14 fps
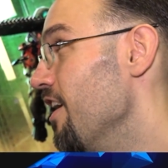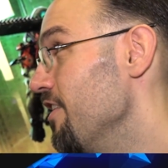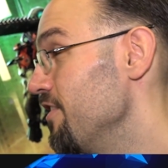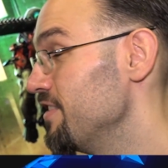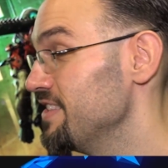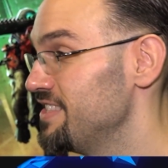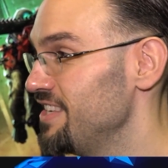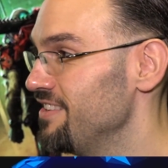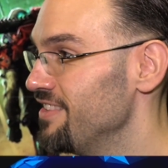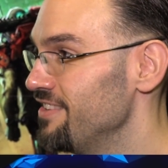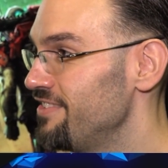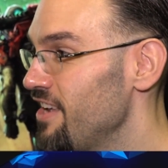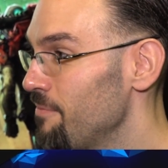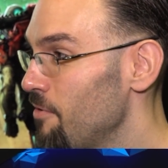You can see in
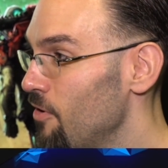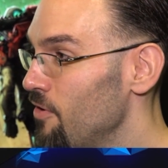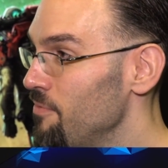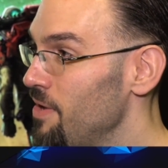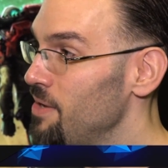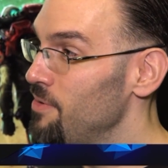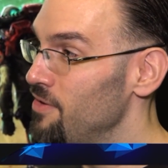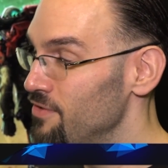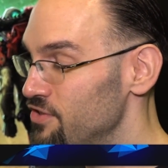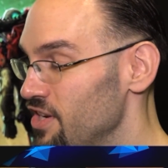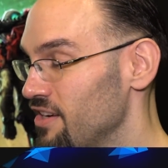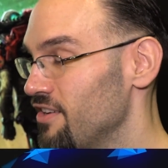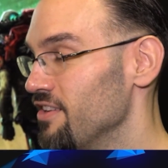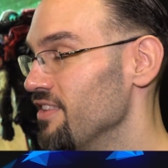the demo, and maybe if you
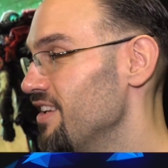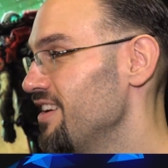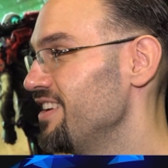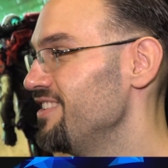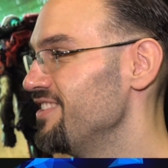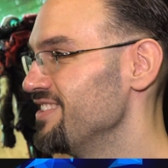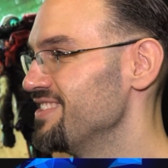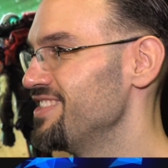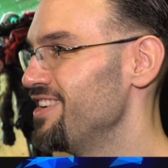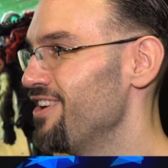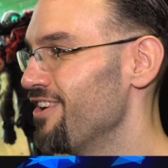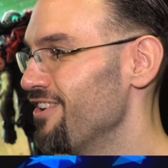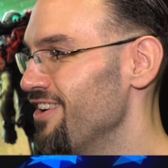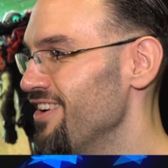check online, you can see
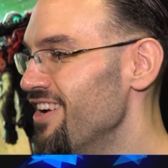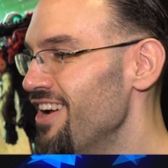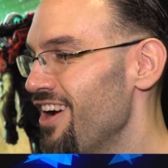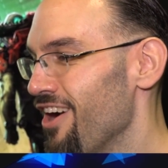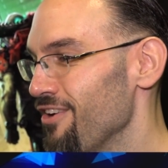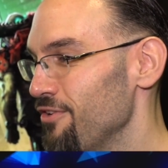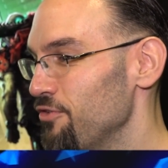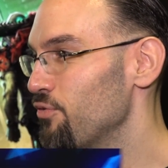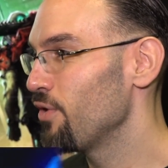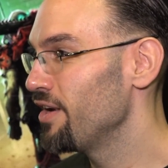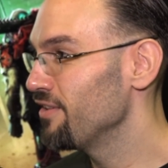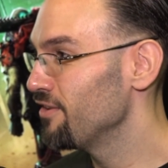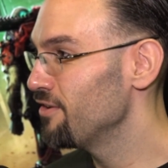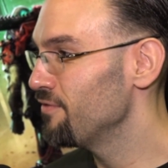our new
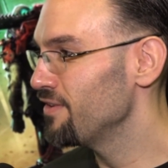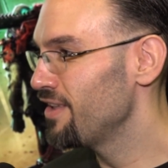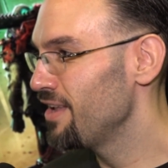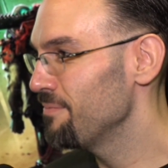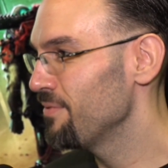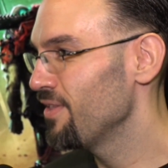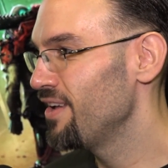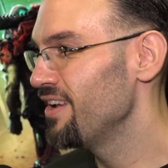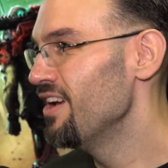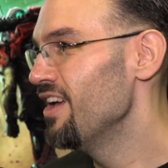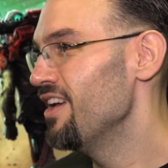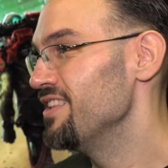trailer for gameplay.